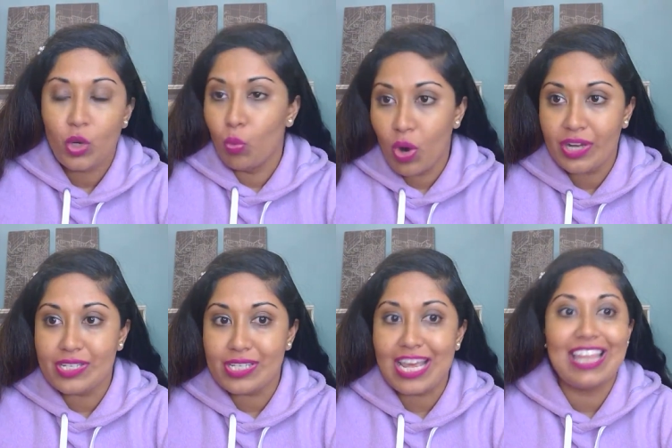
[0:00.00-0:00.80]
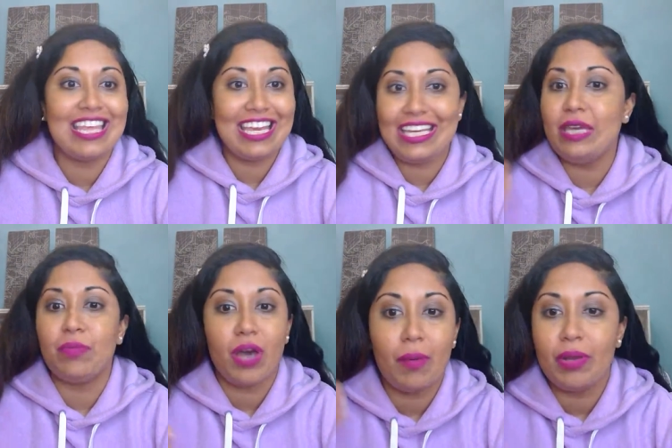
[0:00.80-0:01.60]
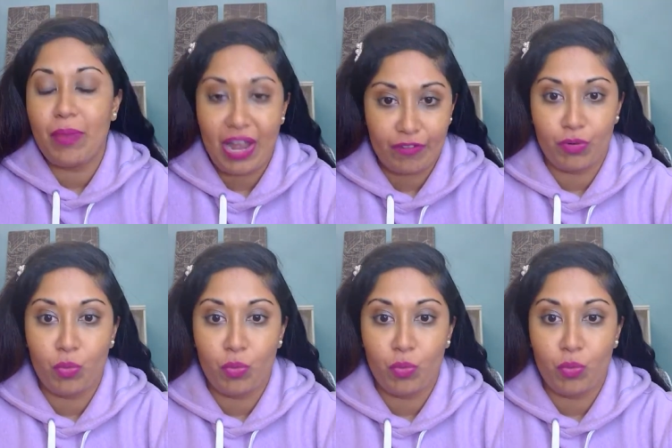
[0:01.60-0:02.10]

once and they keep coming back for